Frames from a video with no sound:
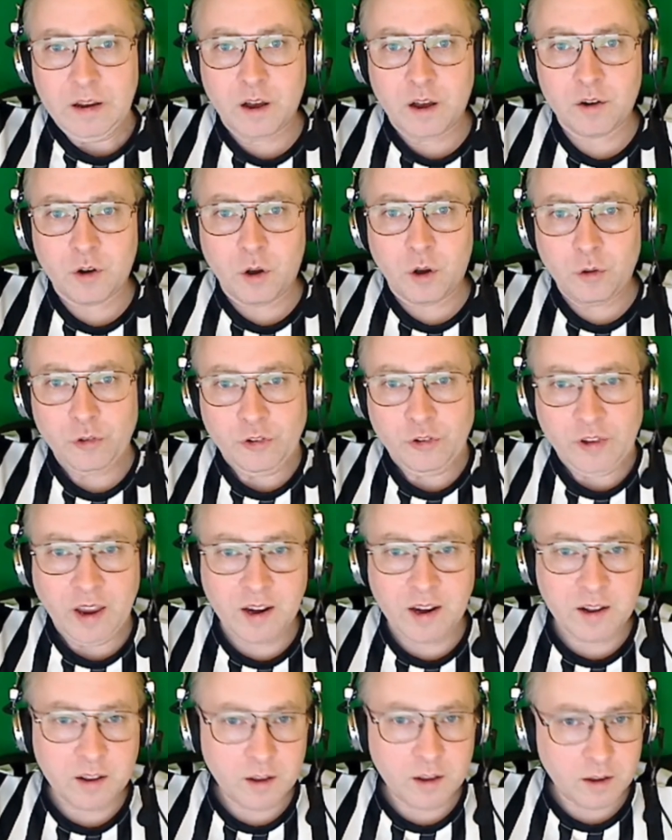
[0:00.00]
on all
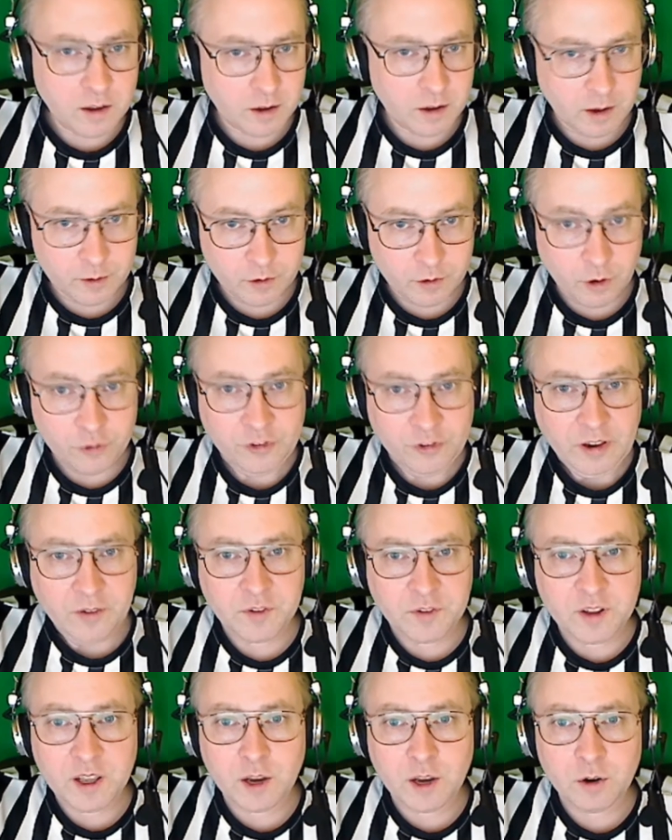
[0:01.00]
skating on all
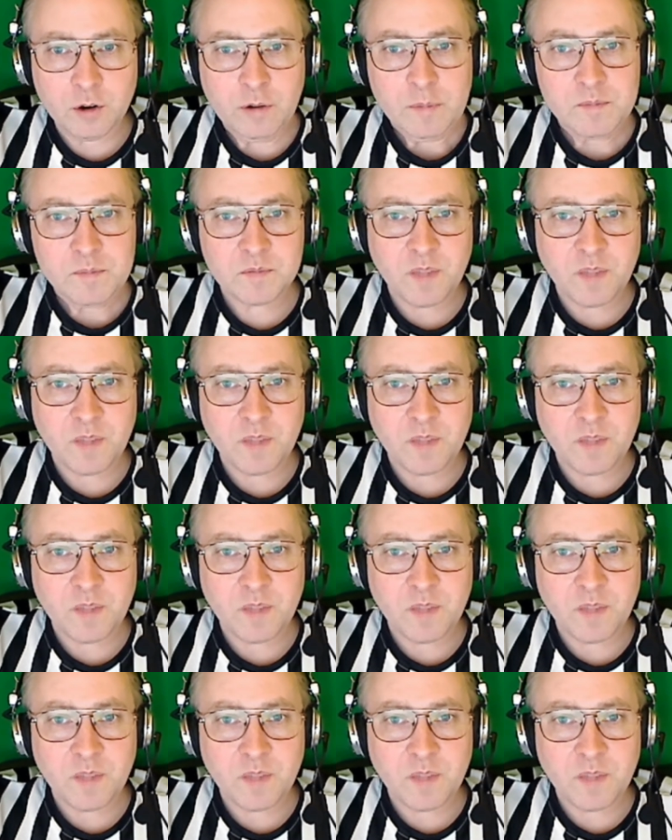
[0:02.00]
safety gear,